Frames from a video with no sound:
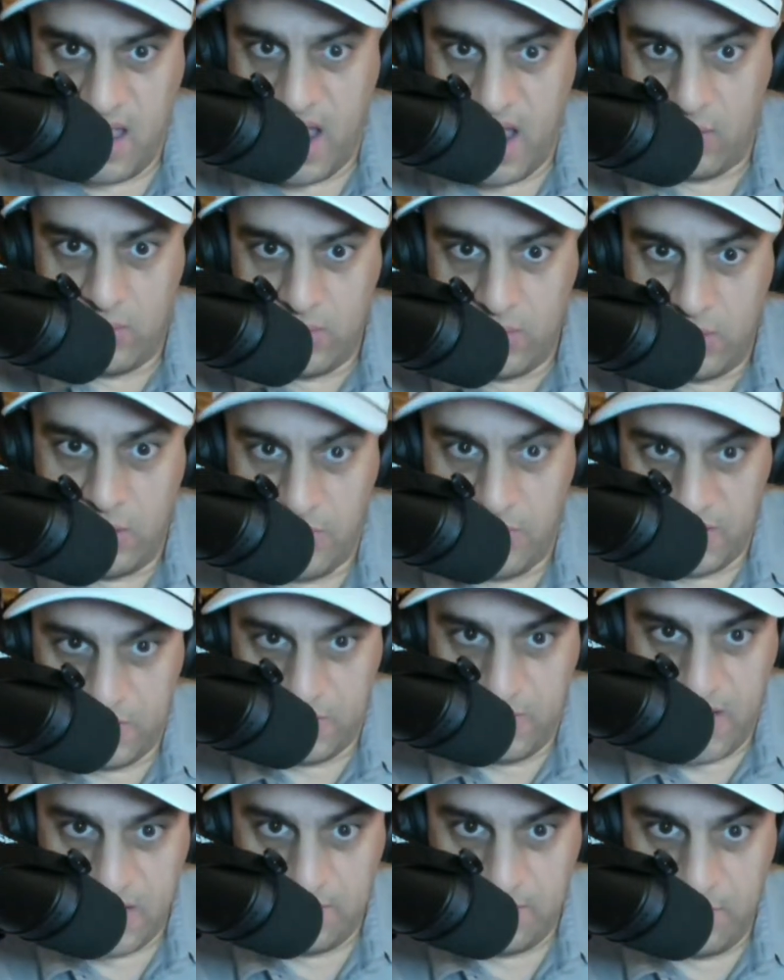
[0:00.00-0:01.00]
I don't talk
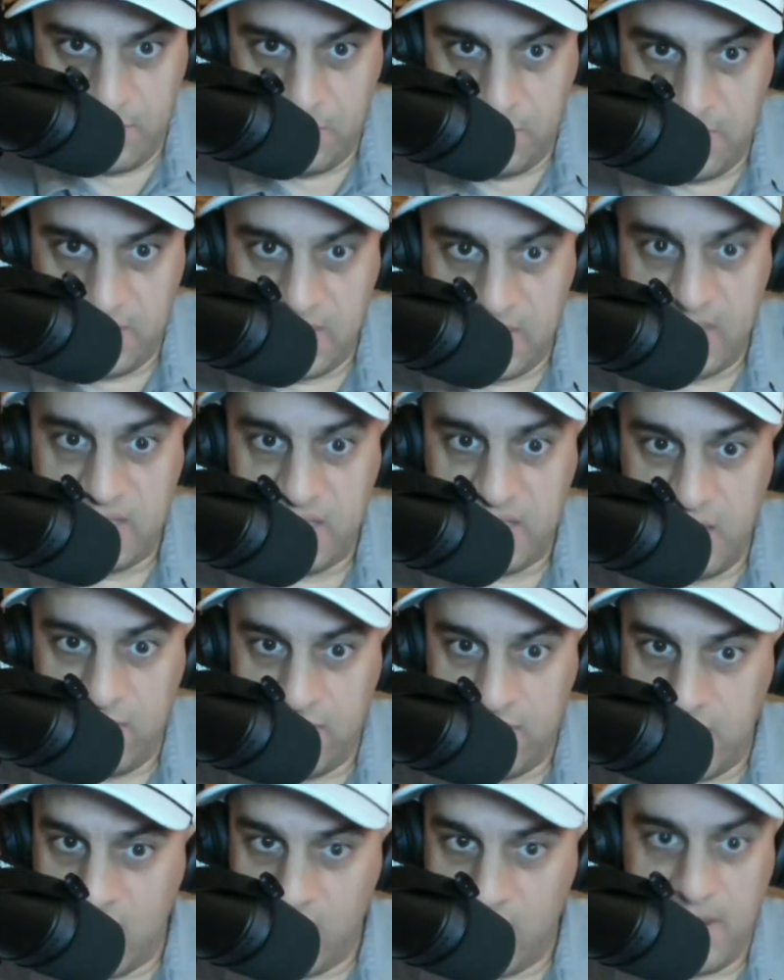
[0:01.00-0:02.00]
much baseball, but
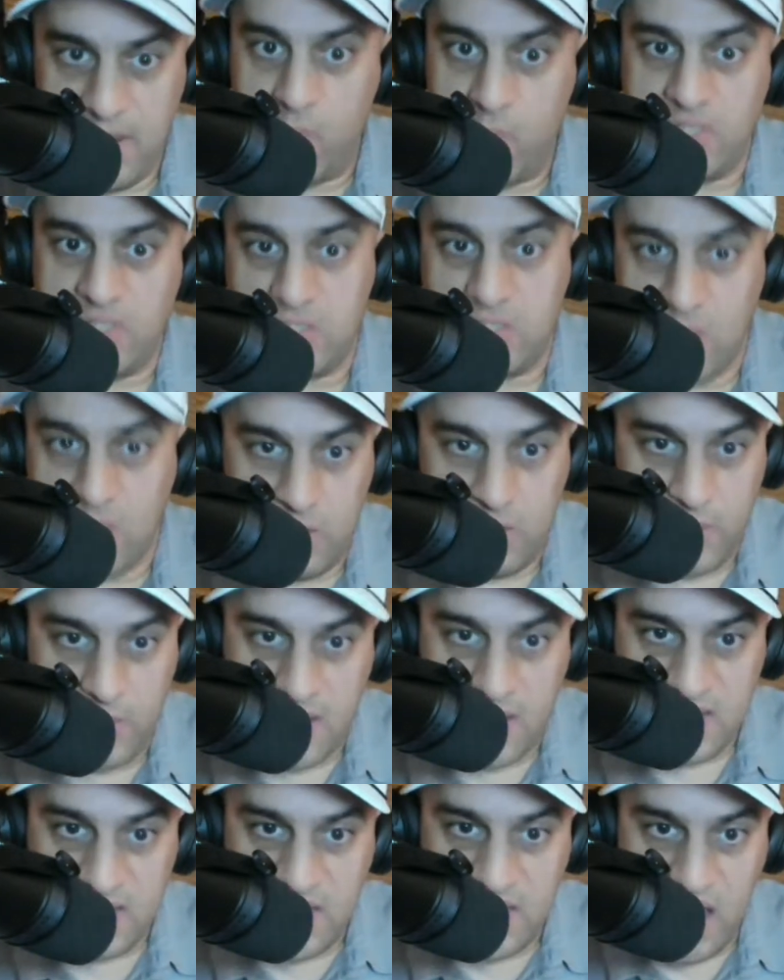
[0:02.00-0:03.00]
given everybody wants to talk
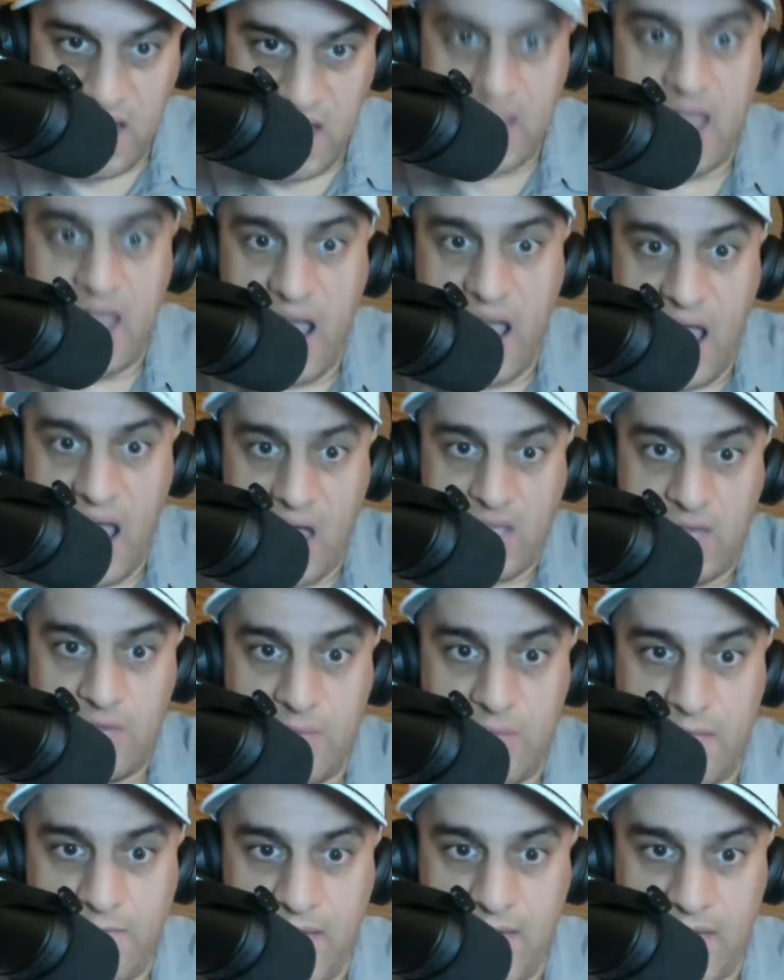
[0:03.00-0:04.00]
about this guy, I'll give
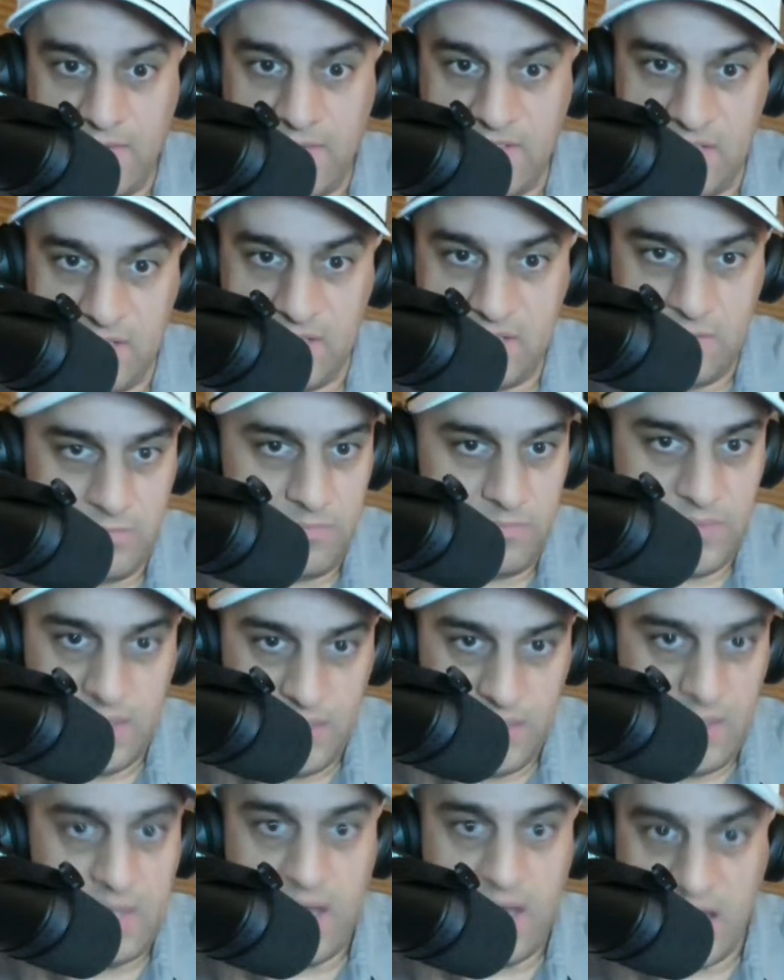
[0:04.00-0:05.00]
you my 5 cents.
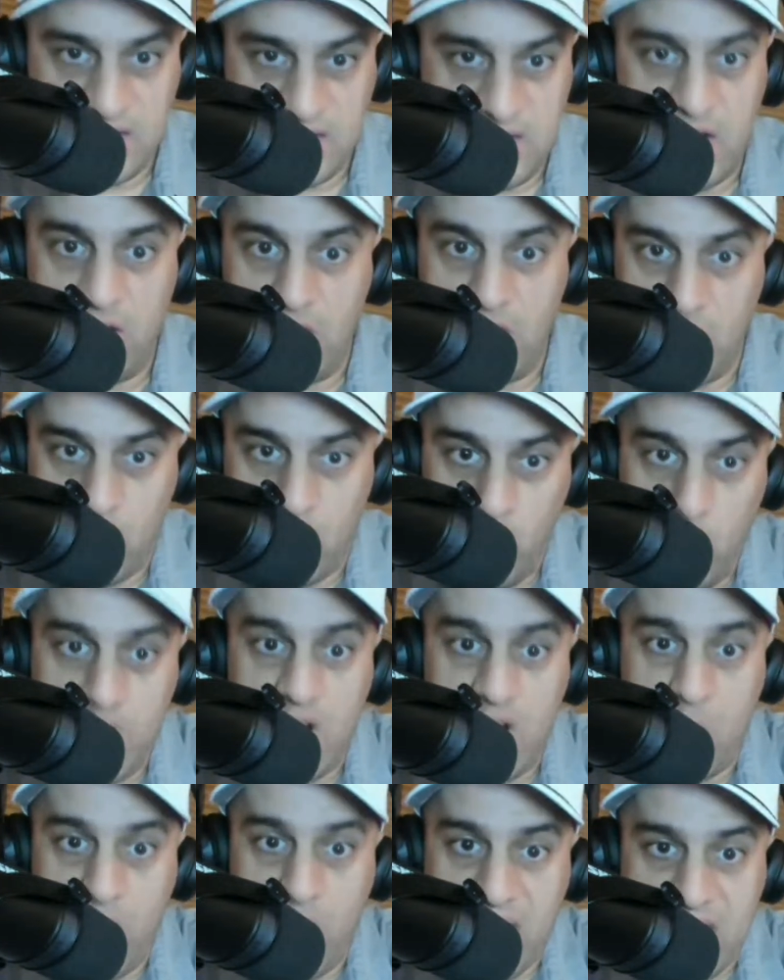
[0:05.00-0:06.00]
I said it along.
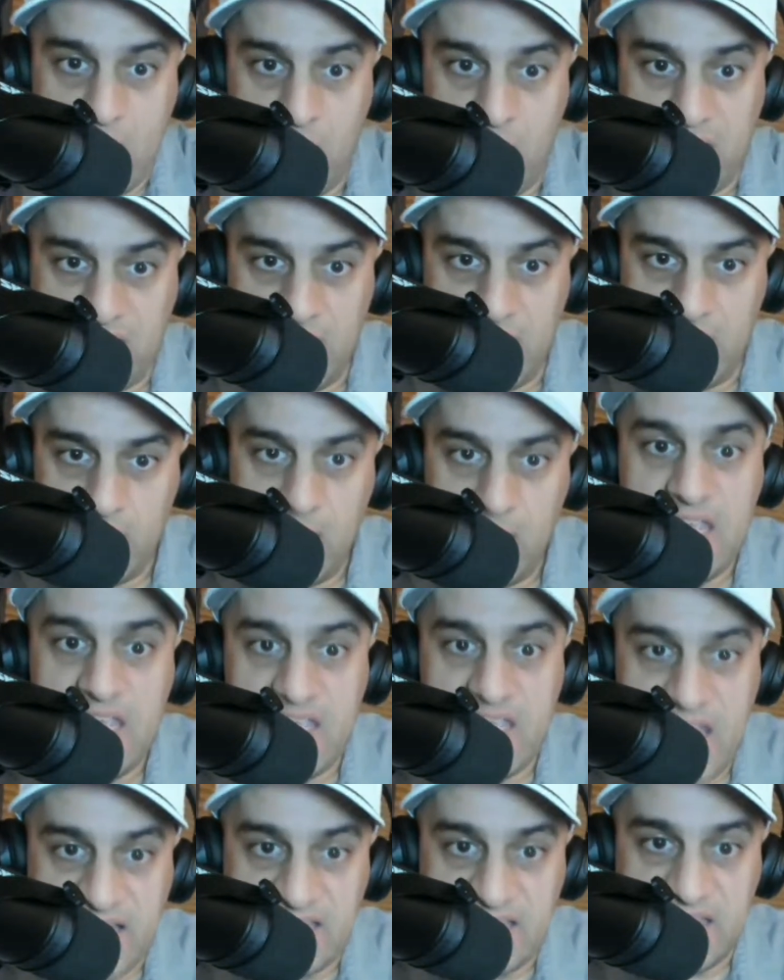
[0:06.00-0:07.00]
We know why he went there.
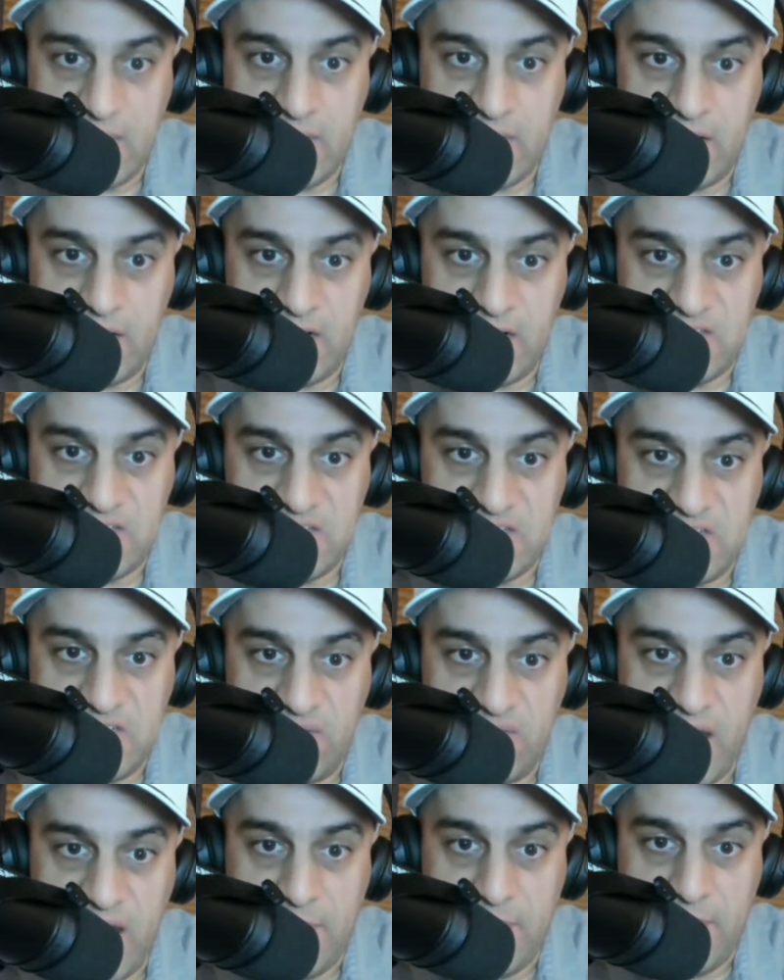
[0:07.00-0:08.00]
He had
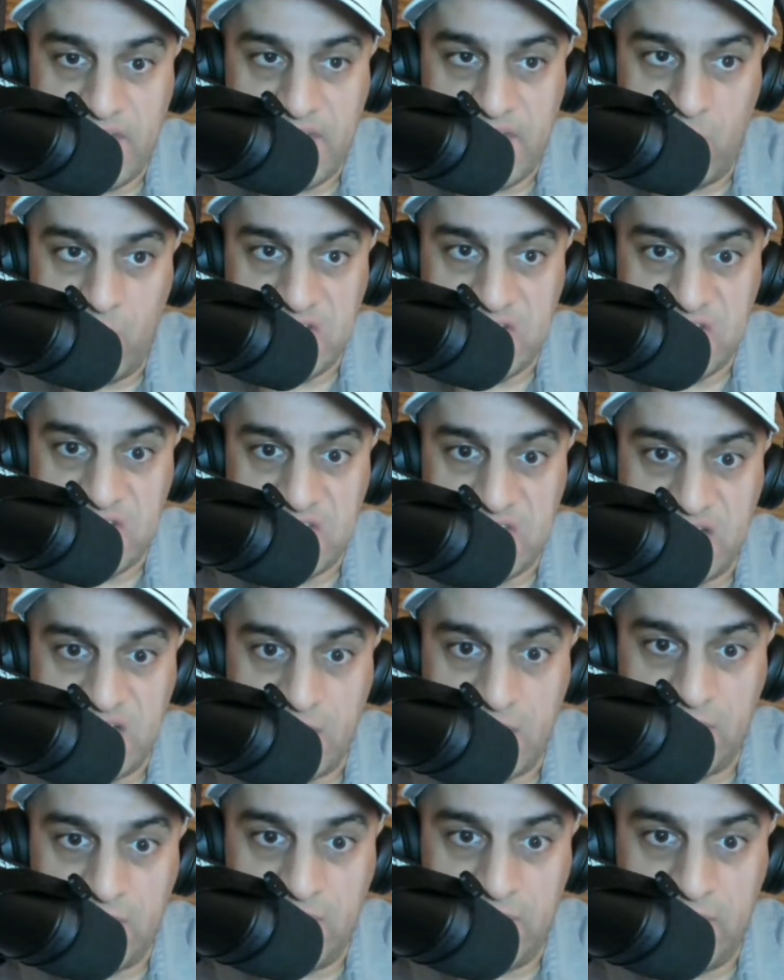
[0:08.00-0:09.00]
765 million reasons to
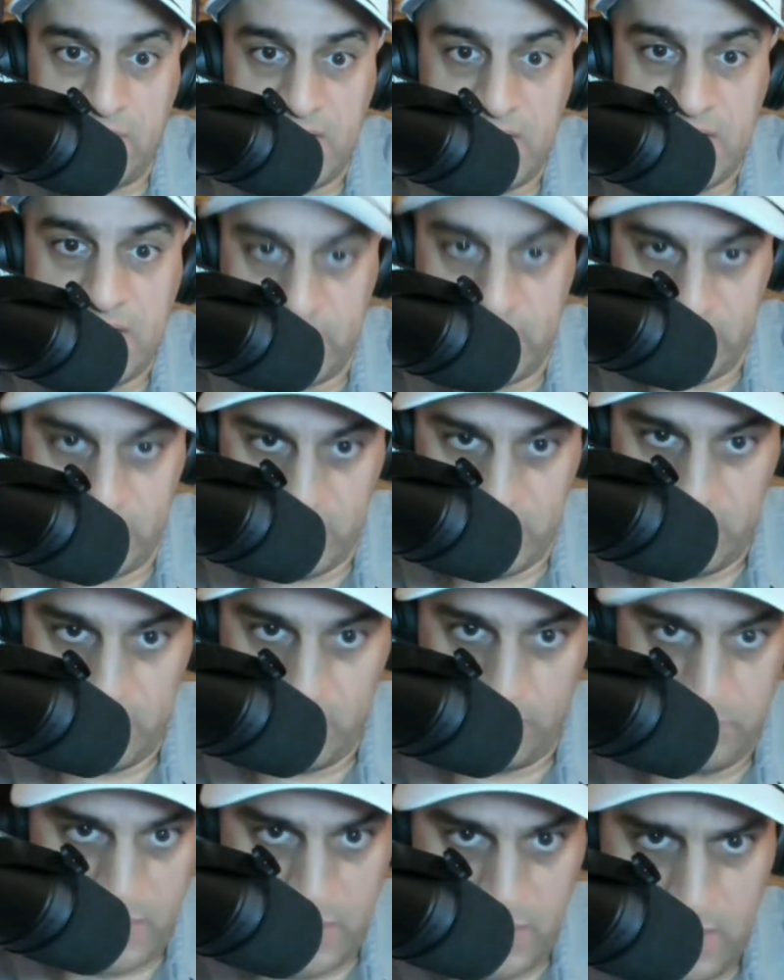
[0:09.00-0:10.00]
cover 15 years.
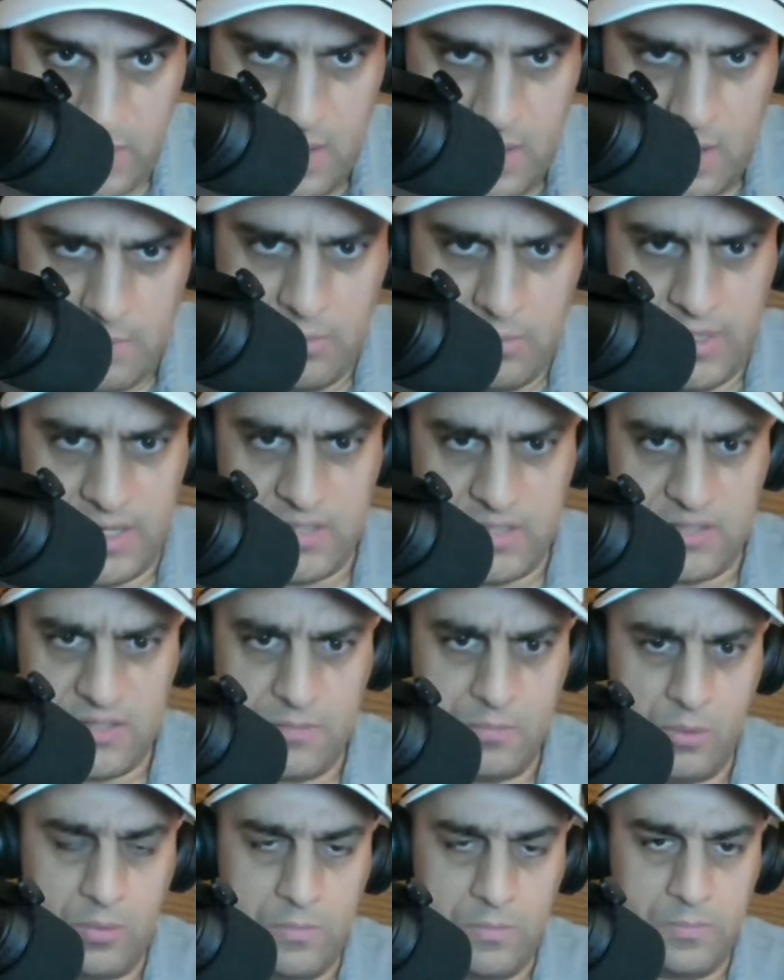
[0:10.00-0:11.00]
Plain and
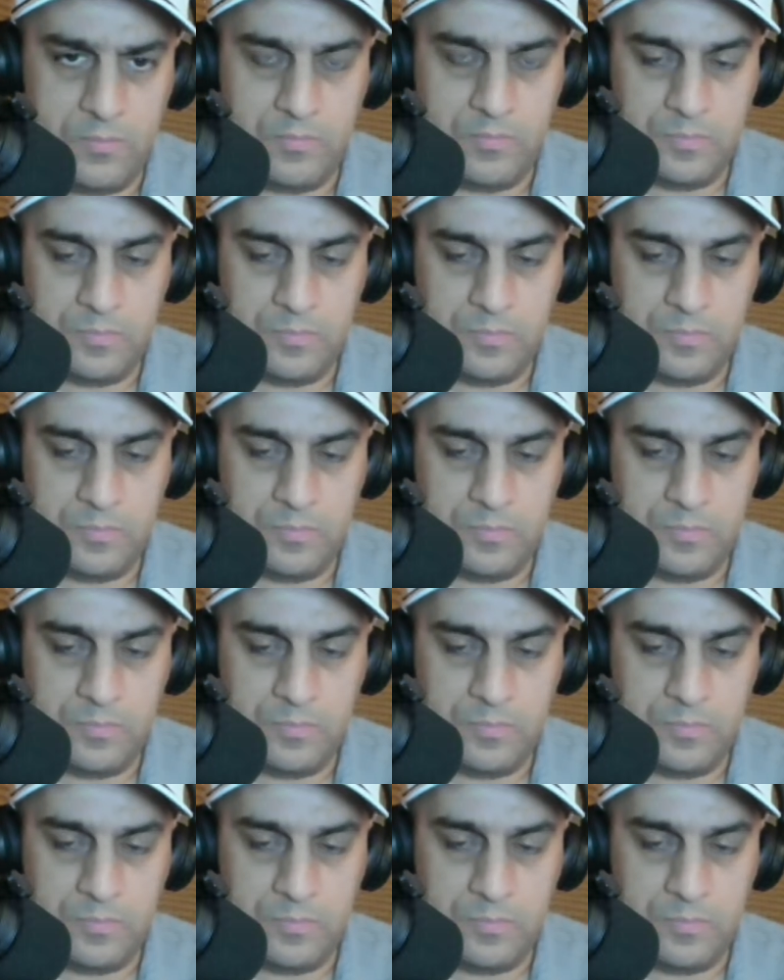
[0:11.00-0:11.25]
simple.